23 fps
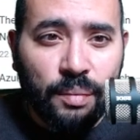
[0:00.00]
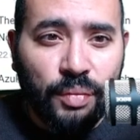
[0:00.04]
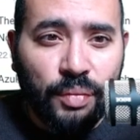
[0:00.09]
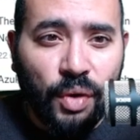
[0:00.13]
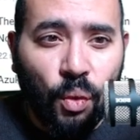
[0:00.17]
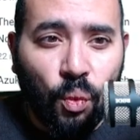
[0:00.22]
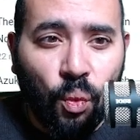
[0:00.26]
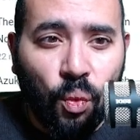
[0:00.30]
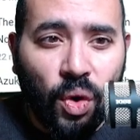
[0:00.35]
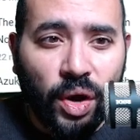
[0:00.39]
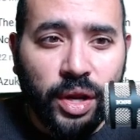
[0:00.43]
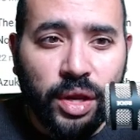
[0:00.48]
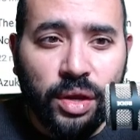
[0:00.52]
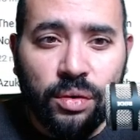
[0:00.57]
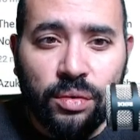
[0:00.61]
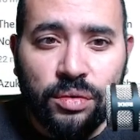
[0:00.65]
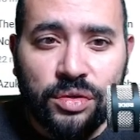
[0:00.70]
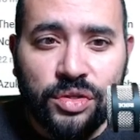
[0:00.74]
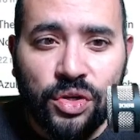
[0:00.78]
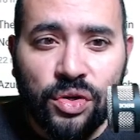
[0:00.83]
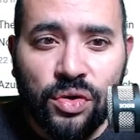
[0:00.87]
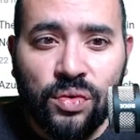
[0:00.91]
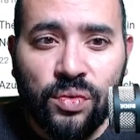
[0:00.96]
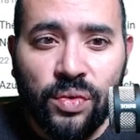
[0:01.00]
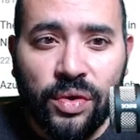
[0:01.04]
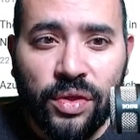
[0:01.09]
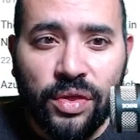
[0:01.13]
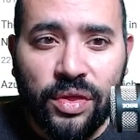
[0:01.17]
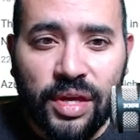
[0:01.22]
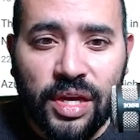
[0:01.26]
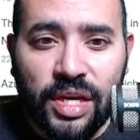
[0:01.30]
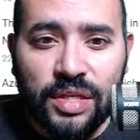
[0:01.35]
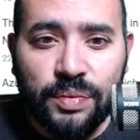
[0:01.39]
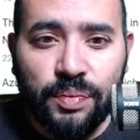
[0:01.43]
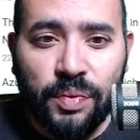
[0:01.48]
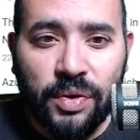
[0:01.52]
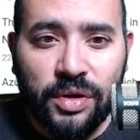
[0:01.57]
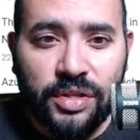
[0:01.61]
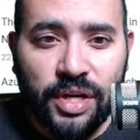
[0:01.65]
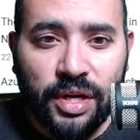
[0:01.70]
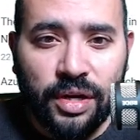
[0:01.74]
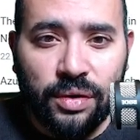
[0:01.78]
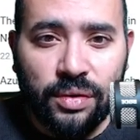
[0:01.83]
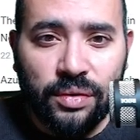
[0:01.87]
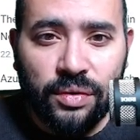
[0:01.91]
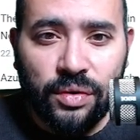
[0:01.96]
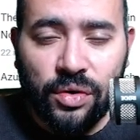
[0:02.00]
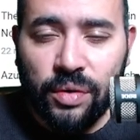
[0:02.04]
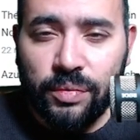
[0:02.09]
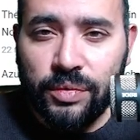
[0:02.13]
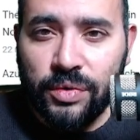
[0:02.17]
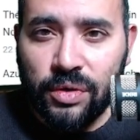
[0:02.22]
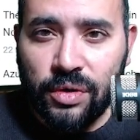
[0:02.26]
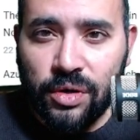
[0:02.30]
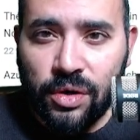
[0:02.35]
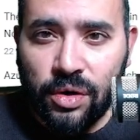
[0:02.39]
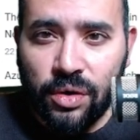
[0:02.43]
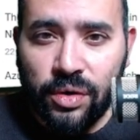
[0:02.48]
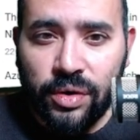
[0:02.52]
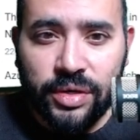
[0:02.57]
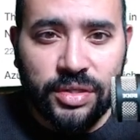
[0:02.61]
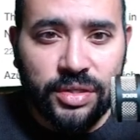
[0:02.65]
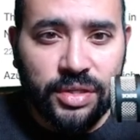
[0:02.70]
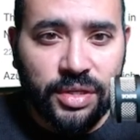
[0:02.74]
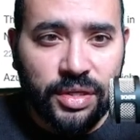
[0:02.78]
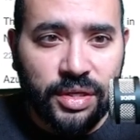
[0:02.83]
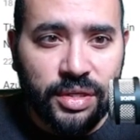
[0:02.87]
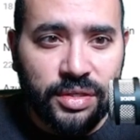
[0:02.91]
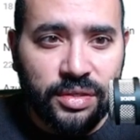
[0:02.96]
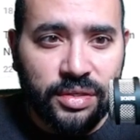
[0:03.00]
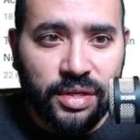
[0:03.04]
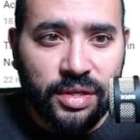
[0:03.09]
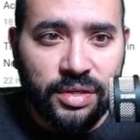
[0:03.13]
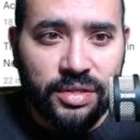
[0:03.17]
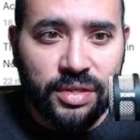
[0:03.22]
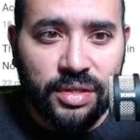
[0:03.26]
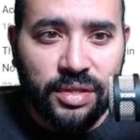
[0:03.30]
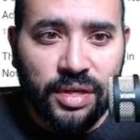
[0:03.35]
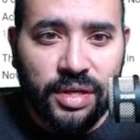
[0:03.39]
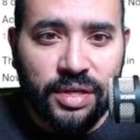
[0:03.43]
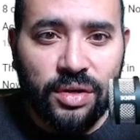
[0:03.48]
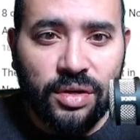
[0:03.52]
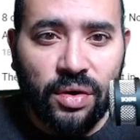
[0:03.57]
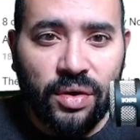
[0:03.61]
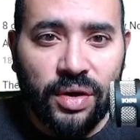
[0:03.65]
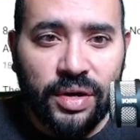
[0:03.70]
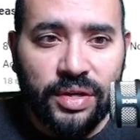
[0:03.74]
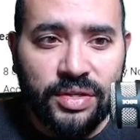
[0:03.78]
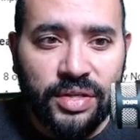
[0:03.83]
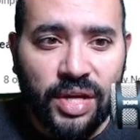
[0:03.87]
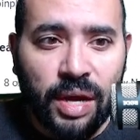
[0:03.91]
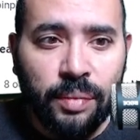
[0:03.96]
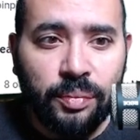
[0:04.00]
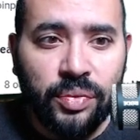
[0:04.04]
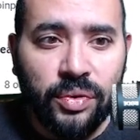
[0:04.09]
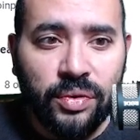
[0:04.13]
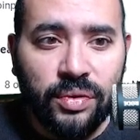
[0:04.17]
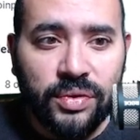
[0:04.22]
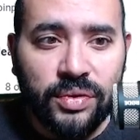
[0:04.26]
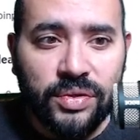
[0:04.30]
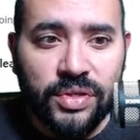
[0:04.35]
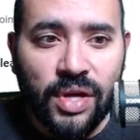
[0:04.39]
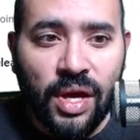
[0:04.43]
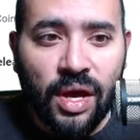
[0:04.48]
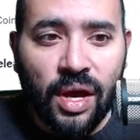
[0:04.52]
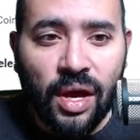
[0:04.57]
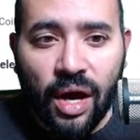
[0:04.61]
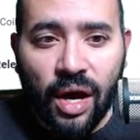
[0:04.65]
But what do you do with these particular cryptocurrencies? This, these are examples.